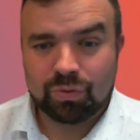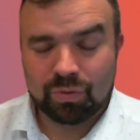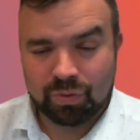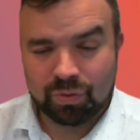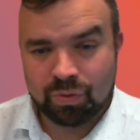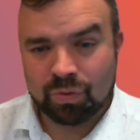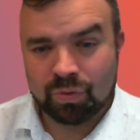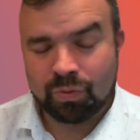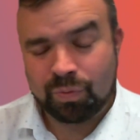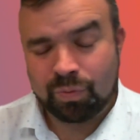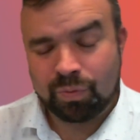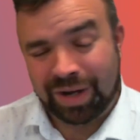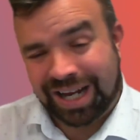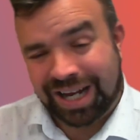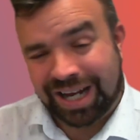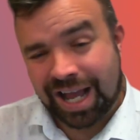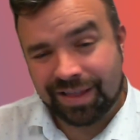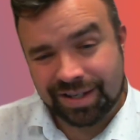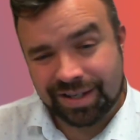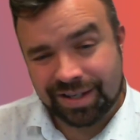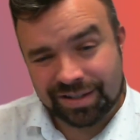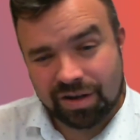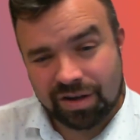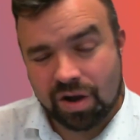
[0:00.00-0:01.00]
or we
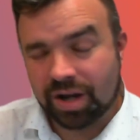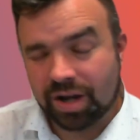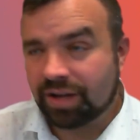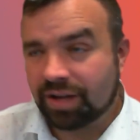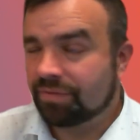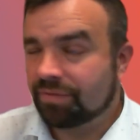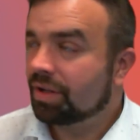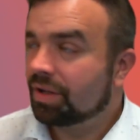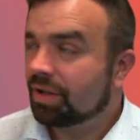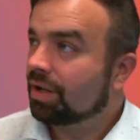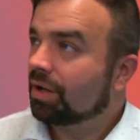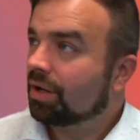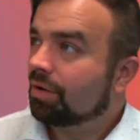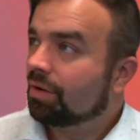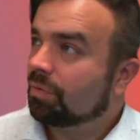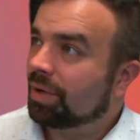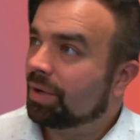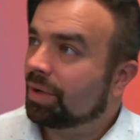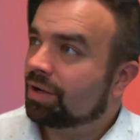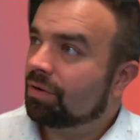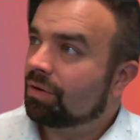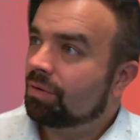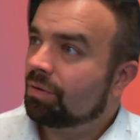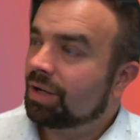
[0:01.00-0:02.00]
get this kind of,
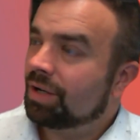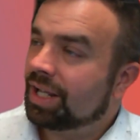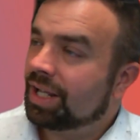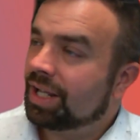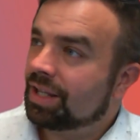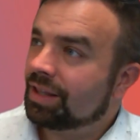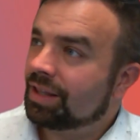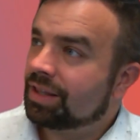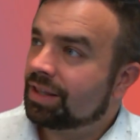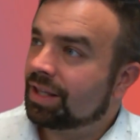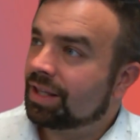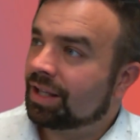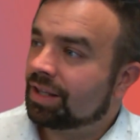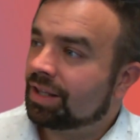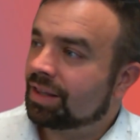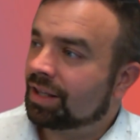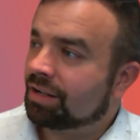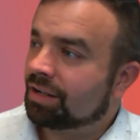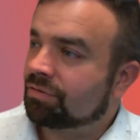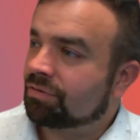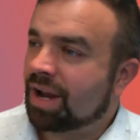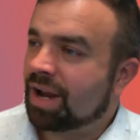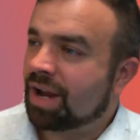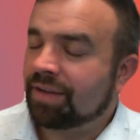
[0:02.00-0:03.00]
we call it
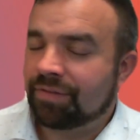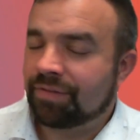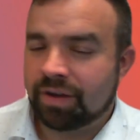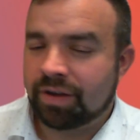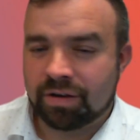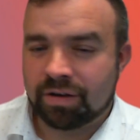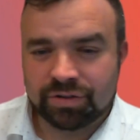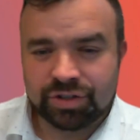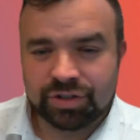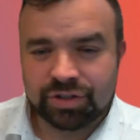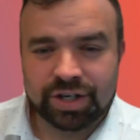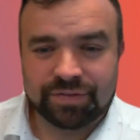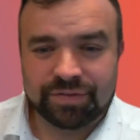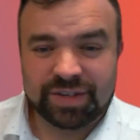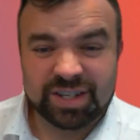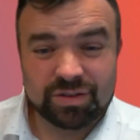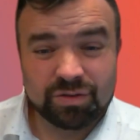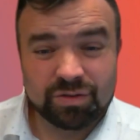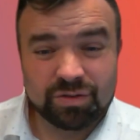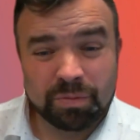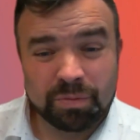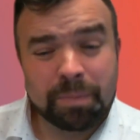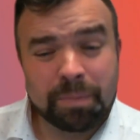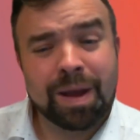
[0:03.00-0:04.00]
the graveyard shift.
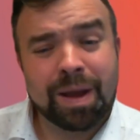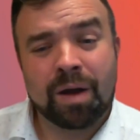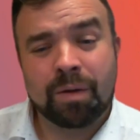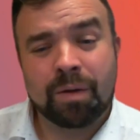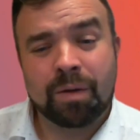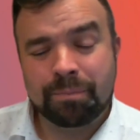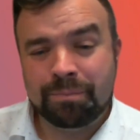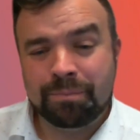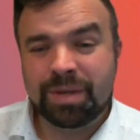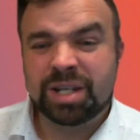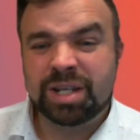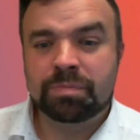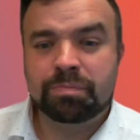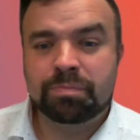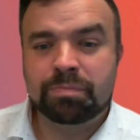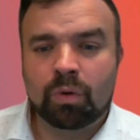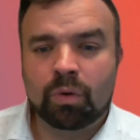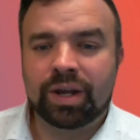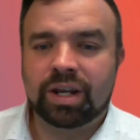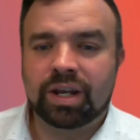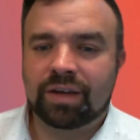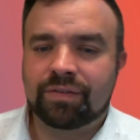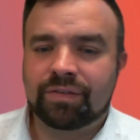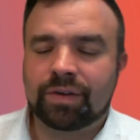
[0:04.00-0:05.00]
It's normally about
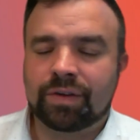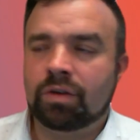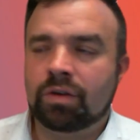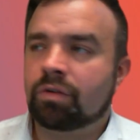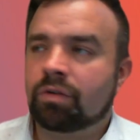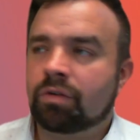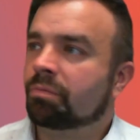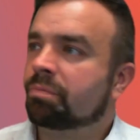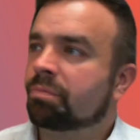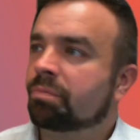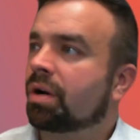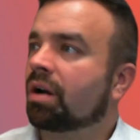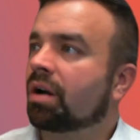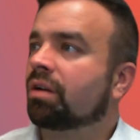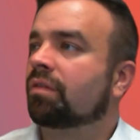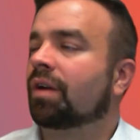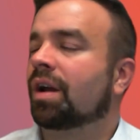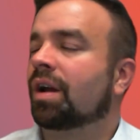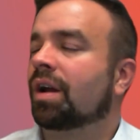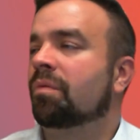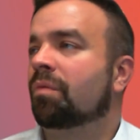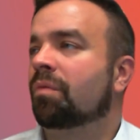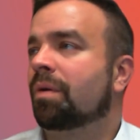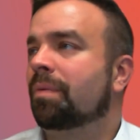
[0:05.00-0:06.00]
midpoint of a long
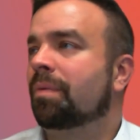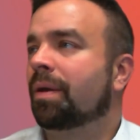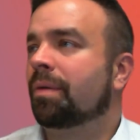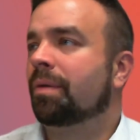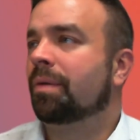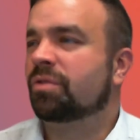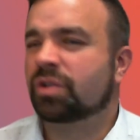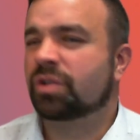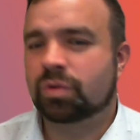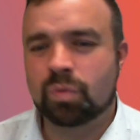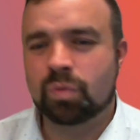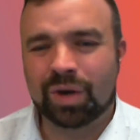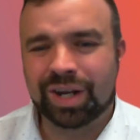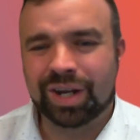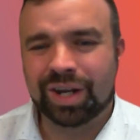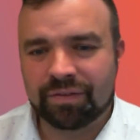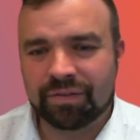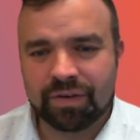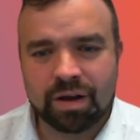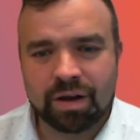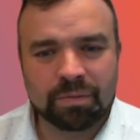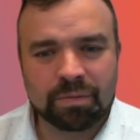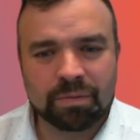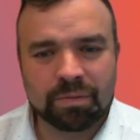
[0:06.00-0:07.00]
program where people just want to
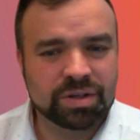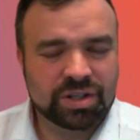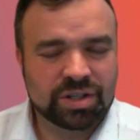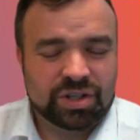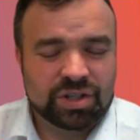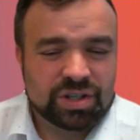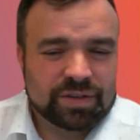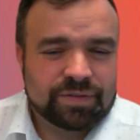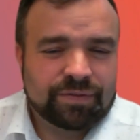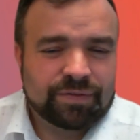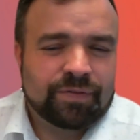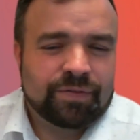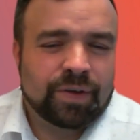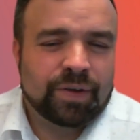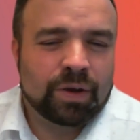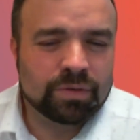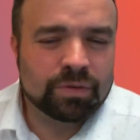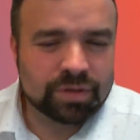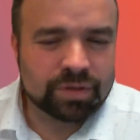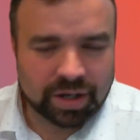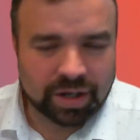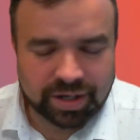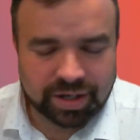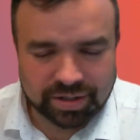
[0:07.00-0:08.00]
give up because it just
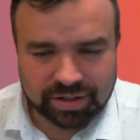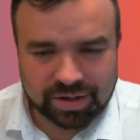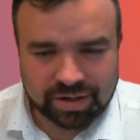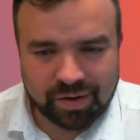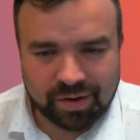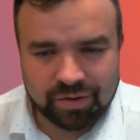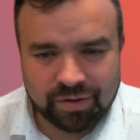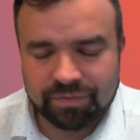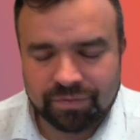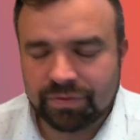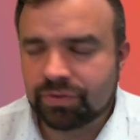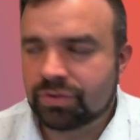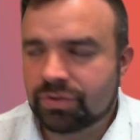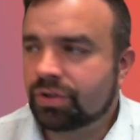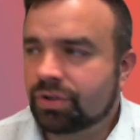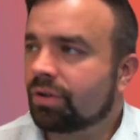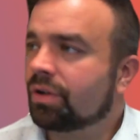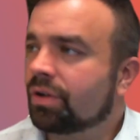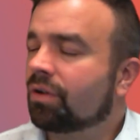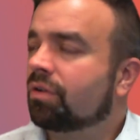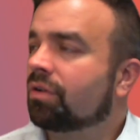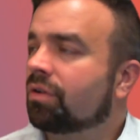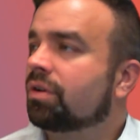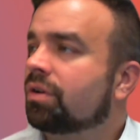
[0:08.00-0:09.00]
feels like it's going on for too
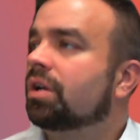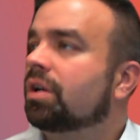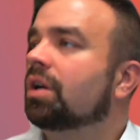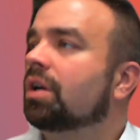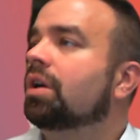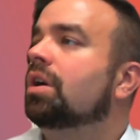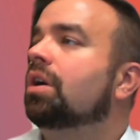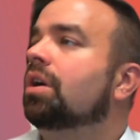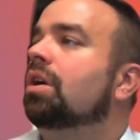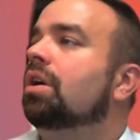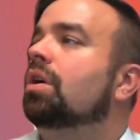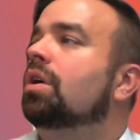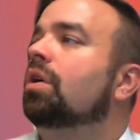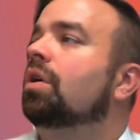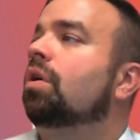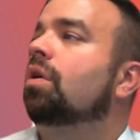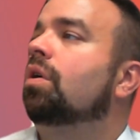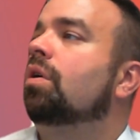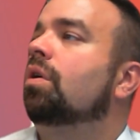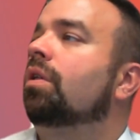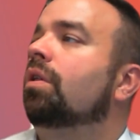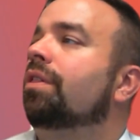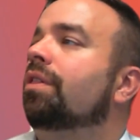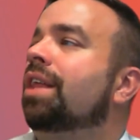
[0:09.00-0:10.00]
long.
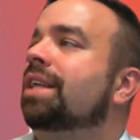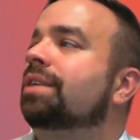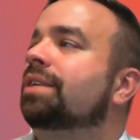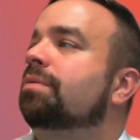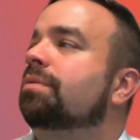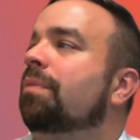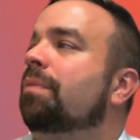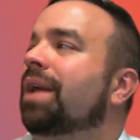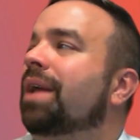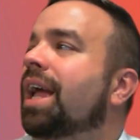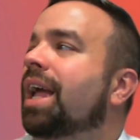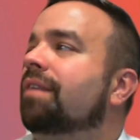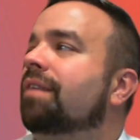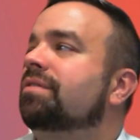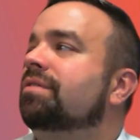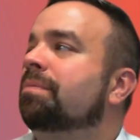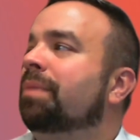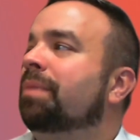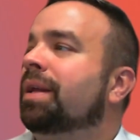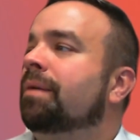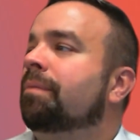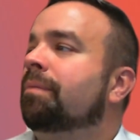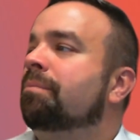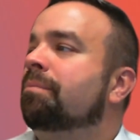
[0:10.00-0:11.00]
That's when we have to
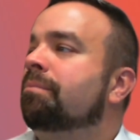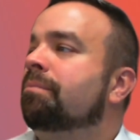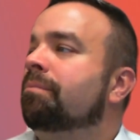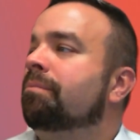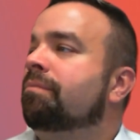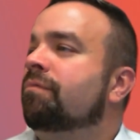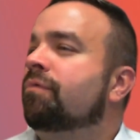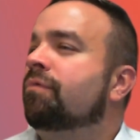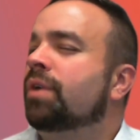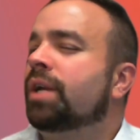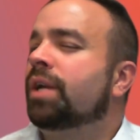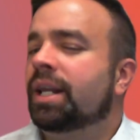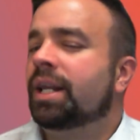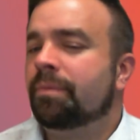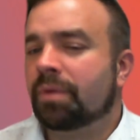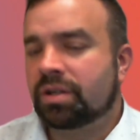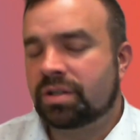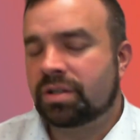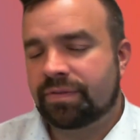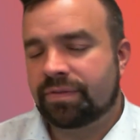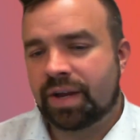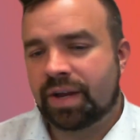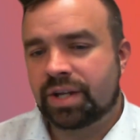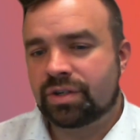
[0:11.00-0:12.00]
be really
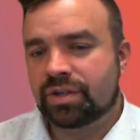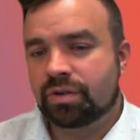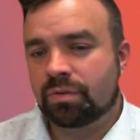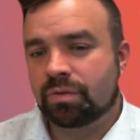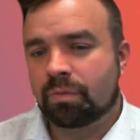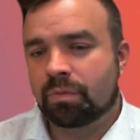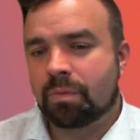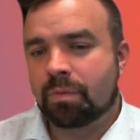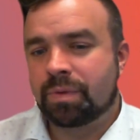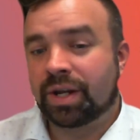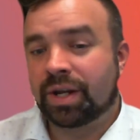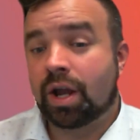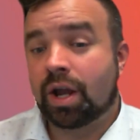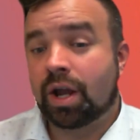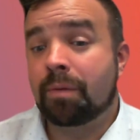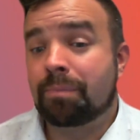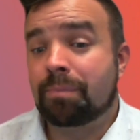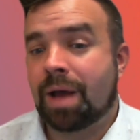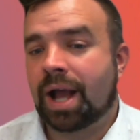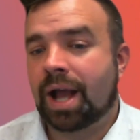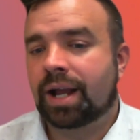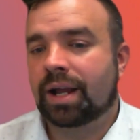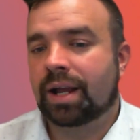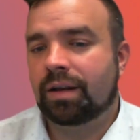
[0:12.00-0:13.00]
motivational, when we go
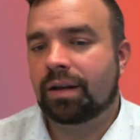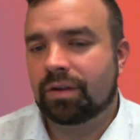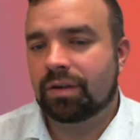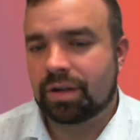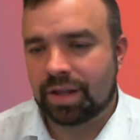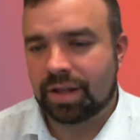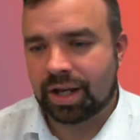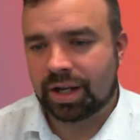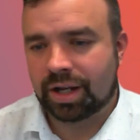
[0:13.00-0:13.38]
back and look at